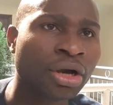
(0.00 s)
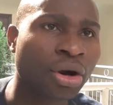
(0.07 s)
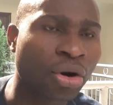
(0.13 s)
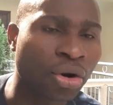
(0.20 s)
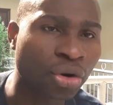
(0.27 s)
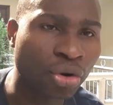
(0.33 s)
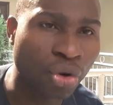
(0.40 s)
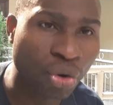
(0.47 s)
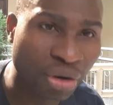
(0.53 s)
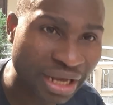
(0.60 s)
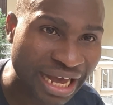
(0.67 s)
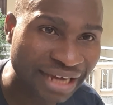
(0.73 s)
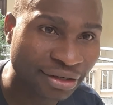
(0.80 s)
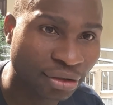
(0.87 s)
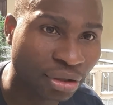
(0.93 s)
on
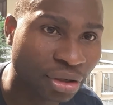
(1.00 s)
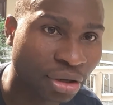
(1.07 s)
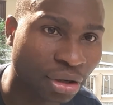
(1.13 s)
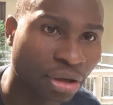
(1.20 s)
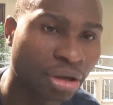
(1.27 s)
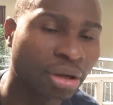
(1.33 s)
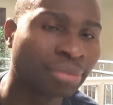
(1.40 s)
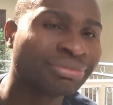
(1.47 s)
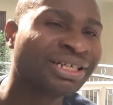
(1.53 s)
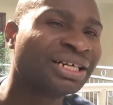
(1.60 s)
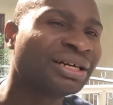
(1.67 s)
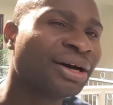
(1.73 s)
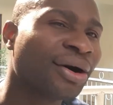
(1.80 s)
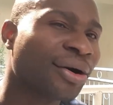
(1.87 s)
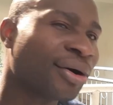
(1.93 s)
Konga.com,
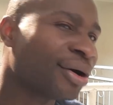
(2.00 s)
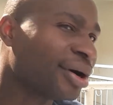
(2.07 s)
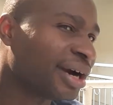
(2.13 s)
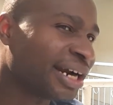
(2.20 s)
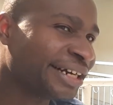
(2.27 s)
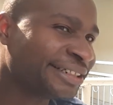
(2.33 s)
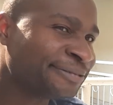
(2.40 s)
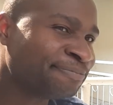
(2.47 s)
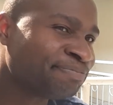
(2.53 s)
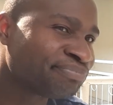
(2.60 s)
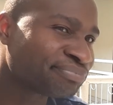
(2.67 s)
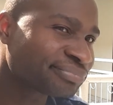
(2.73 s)
on